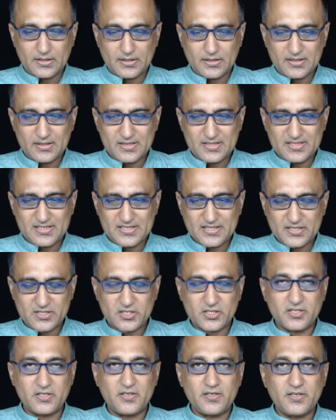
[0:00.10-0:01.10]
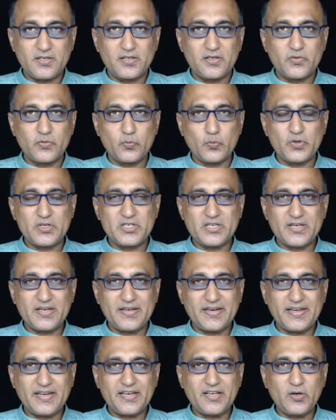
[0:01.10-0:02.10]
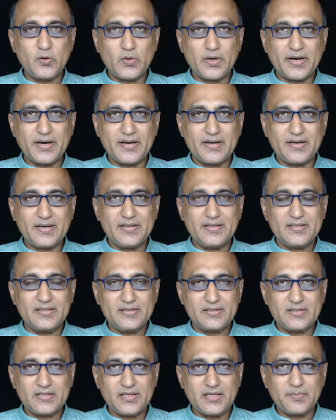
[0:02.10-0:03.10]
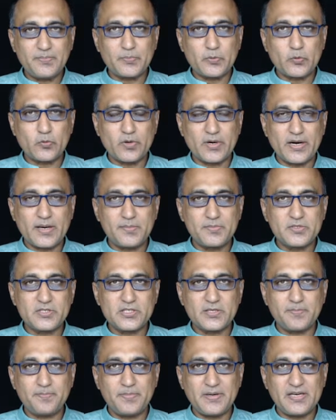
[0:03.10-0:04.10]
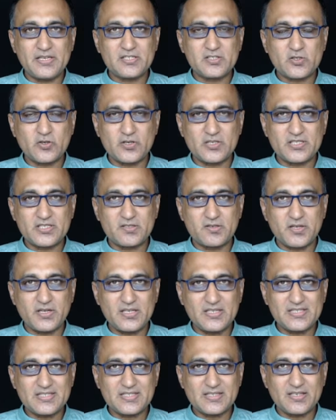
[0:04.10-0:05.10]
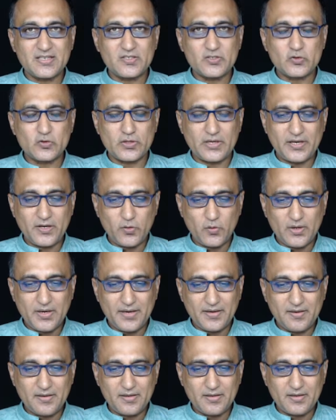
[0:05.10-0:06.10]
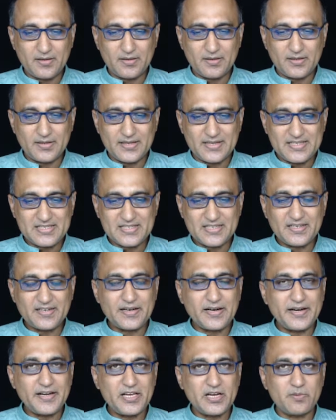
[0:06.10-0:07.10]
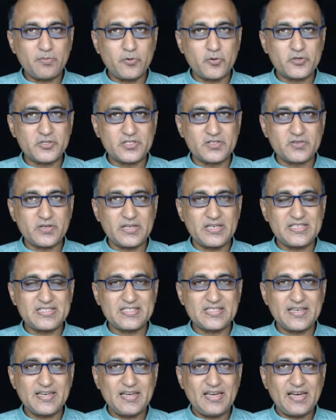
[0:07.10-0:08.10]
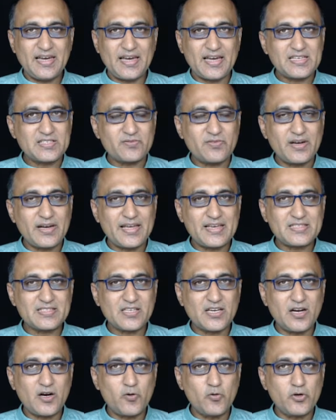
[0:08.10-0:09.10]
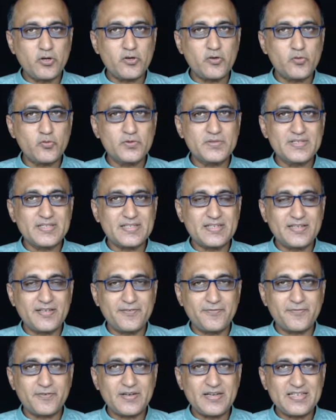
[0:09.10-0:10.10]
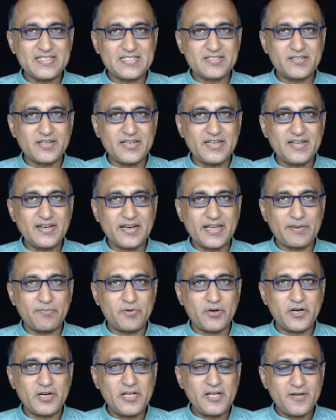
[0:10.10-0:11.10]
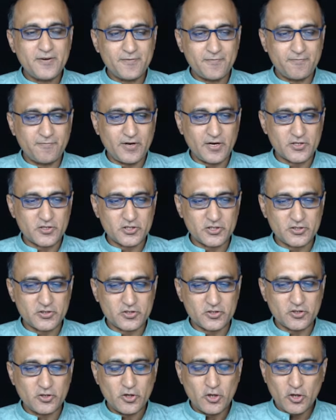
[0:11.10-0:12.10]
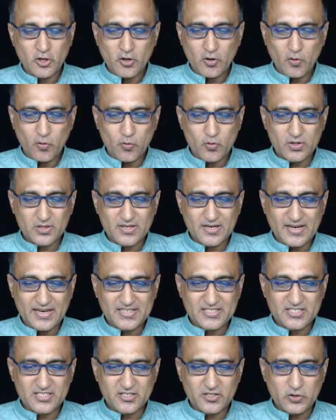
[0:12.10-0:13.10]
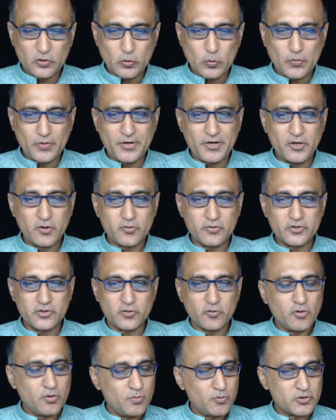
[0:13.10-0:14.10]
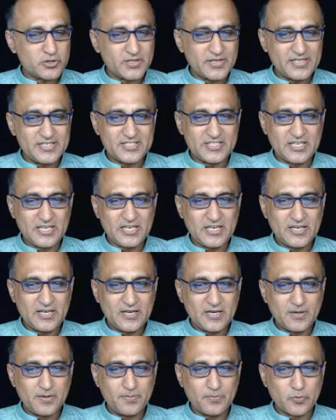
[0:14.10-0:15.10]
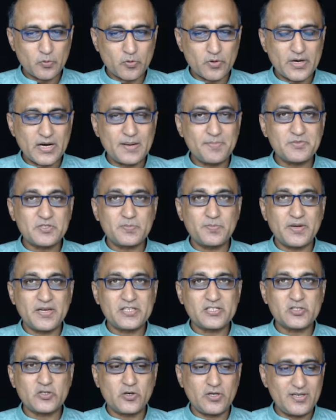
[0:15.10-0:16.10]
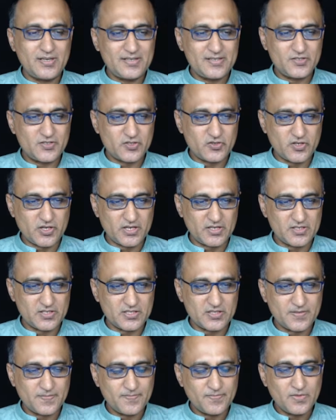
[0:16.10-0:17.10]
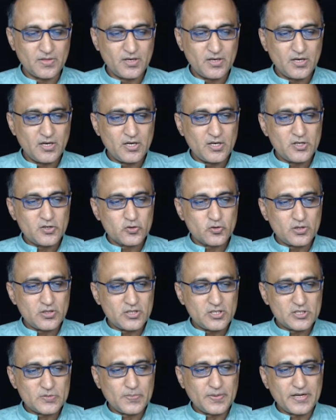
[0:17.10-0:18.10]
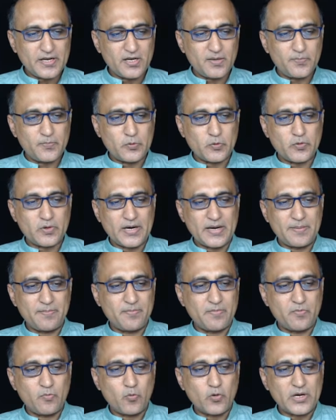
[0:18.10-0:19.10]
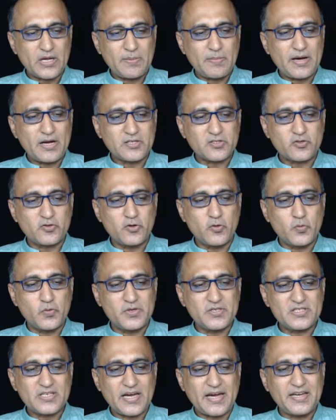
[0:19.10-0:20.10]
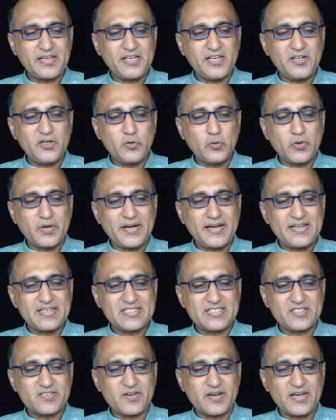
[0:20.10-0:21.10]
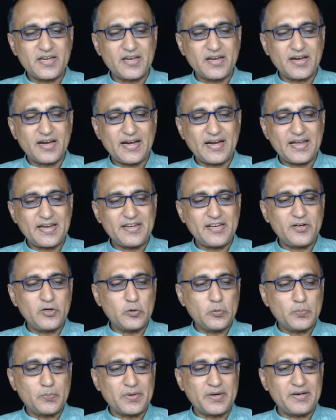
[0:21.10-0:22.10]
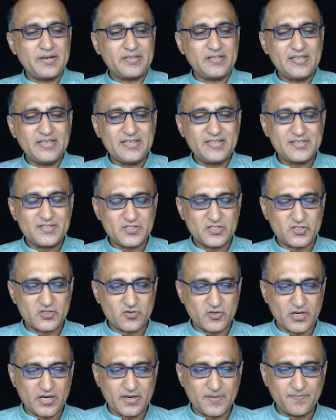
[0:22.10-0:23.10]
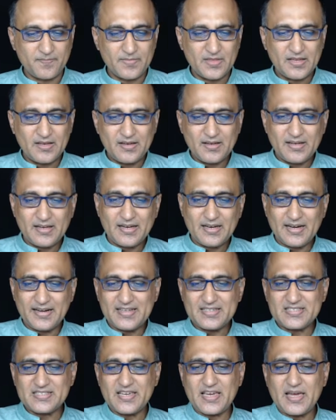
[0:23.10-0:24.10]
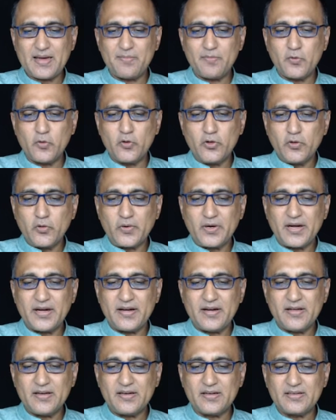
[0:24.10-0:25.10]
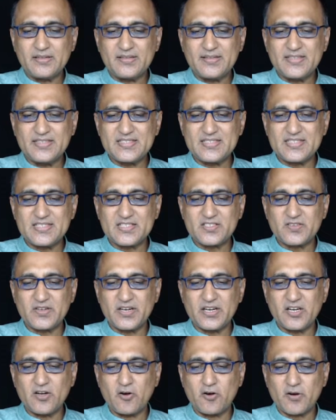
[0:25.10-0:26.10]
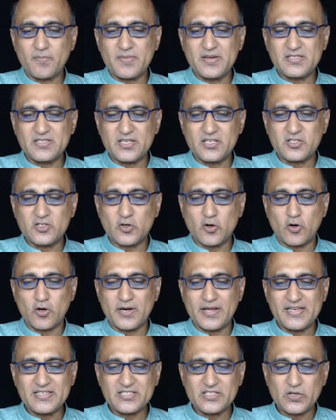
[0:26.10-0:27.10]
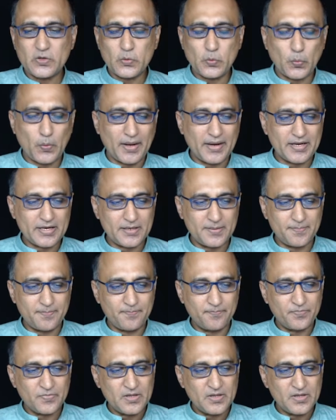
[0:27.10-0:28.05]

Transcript: In this session, we shall take a look at three programs based on strings so that you get a decent idea about strings as well as how to use different string library functions. Over the next two videos, you'll mostly see programs based on strings. So in this particular program, what I'm asked to do is I need to read a string and I need to print the string. Let us say I'm going to read this string or message called as welcome.